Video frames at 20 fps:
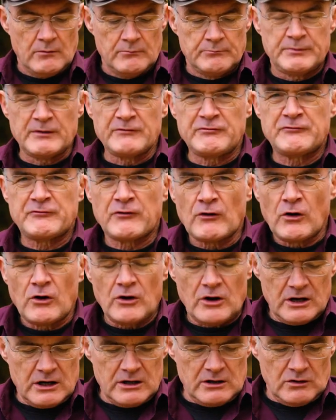
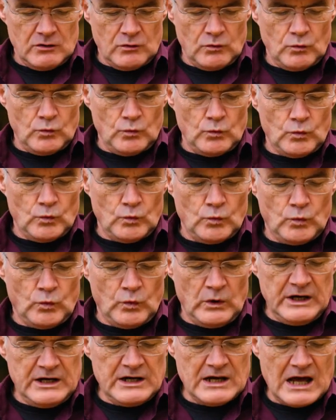Before
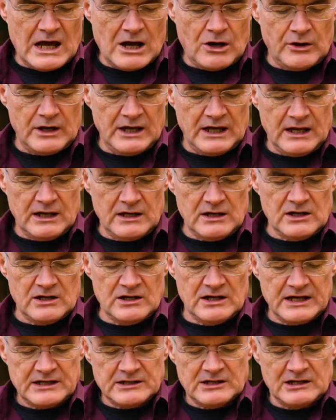we now
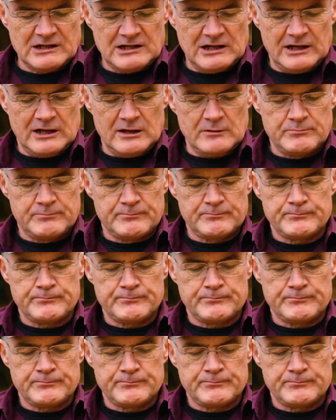indignantly